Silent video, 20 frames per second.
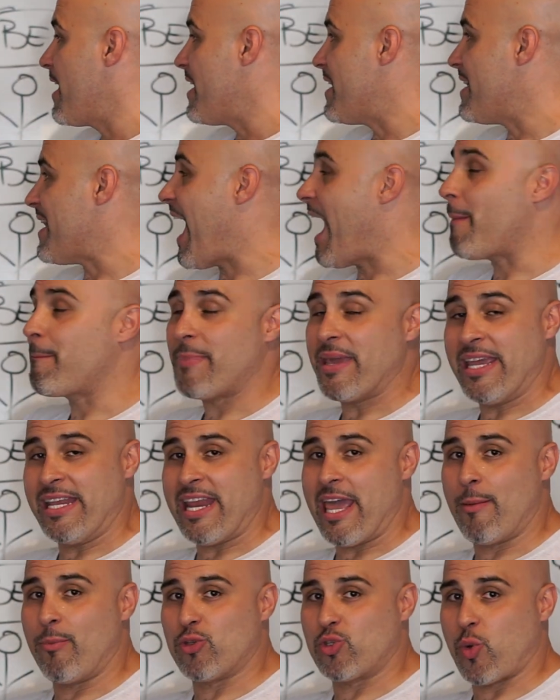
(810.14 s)
Not being
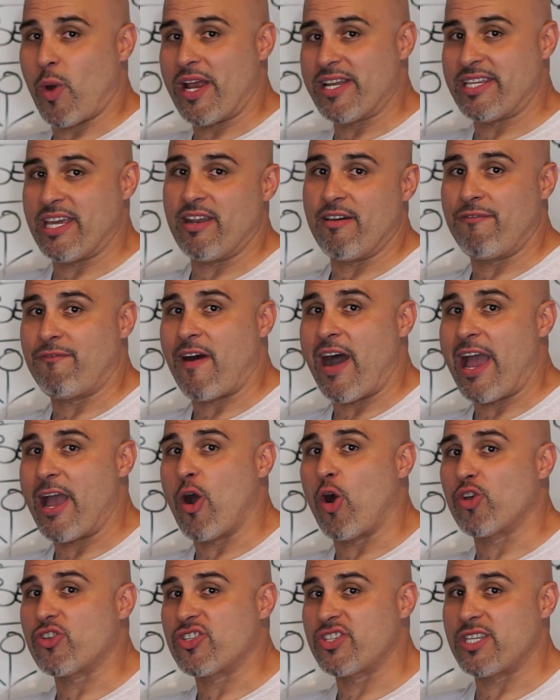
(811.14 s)
able to identify
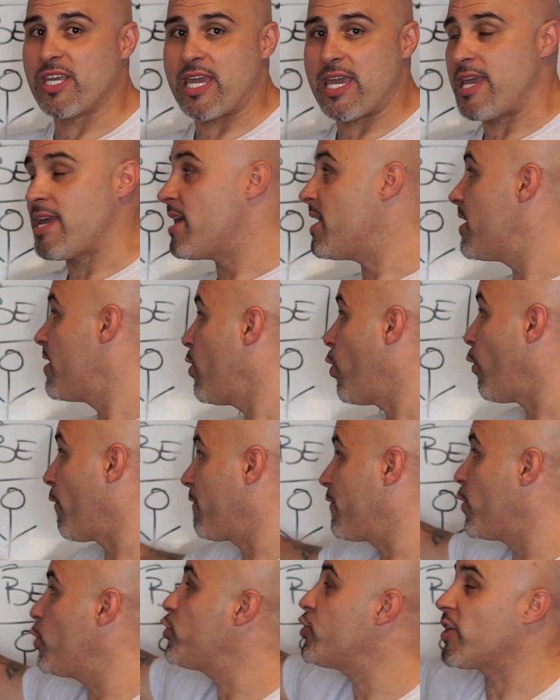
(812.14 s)
or see or
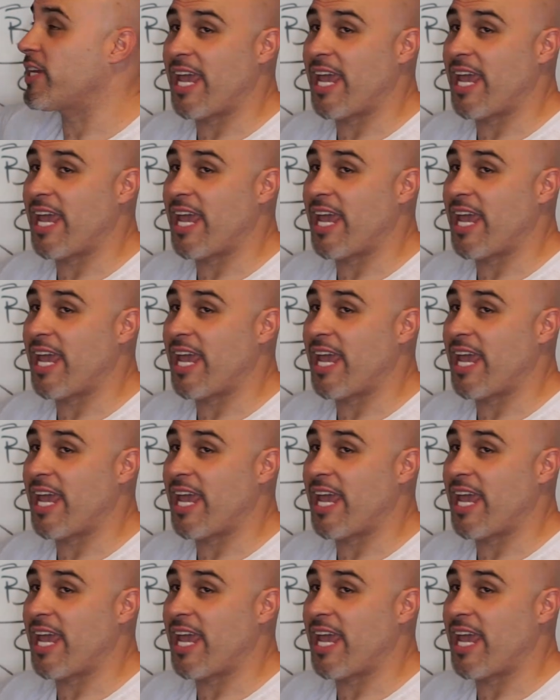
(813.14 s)
future